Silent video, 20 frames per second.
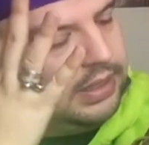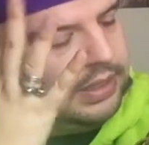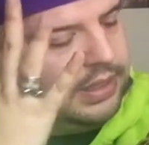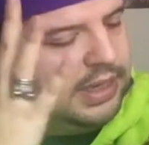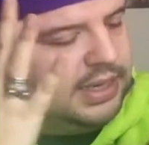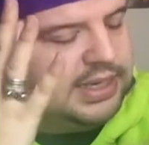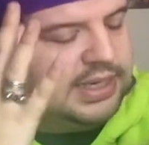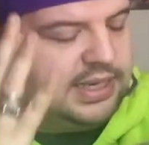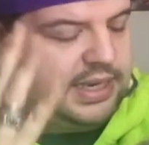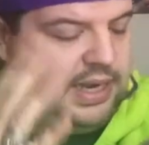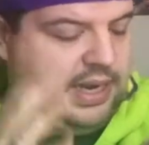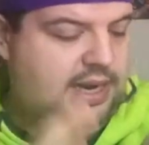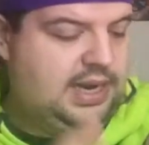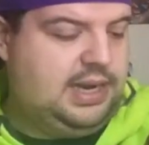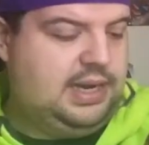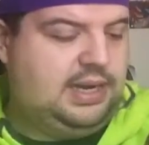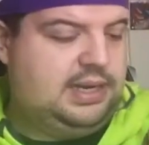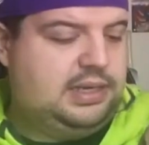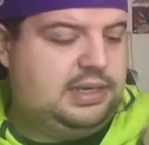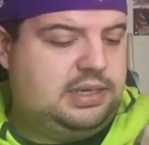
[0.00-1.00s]
This
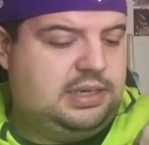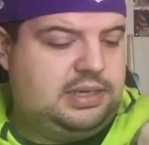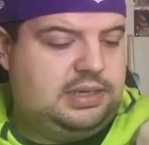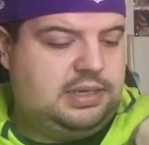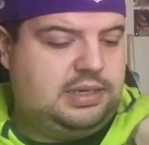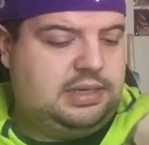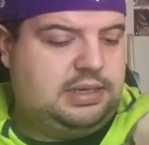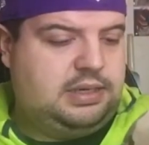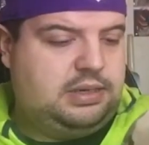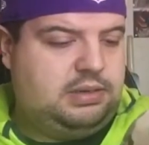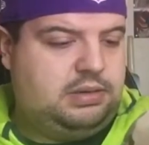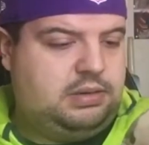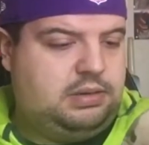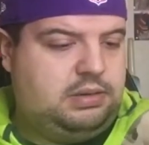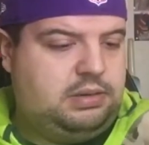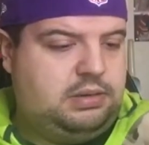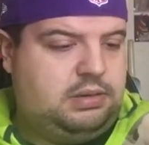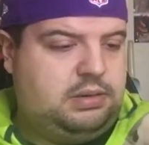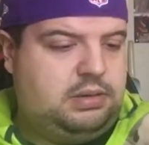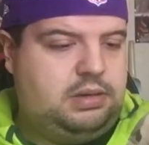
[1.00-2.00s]
is
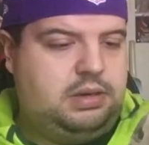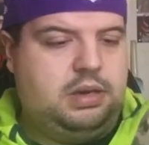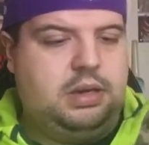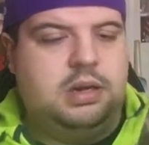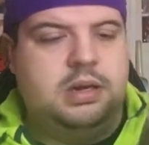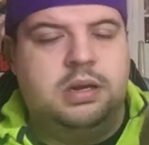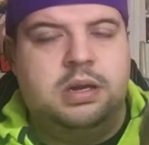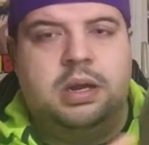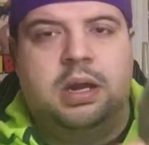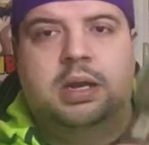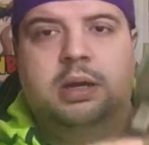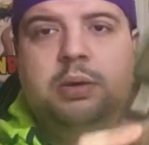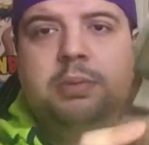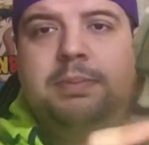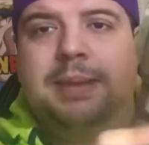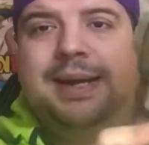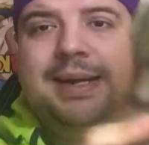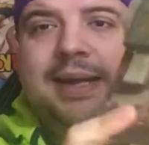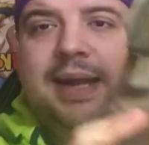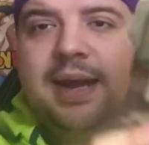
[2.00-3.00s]
a little
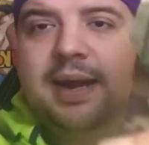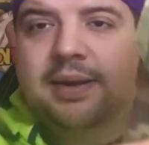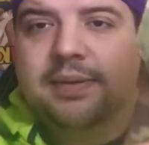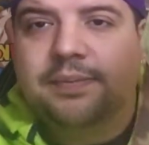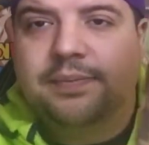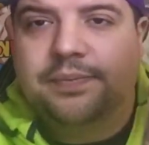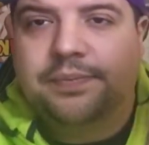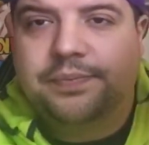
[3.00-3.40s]
med kit,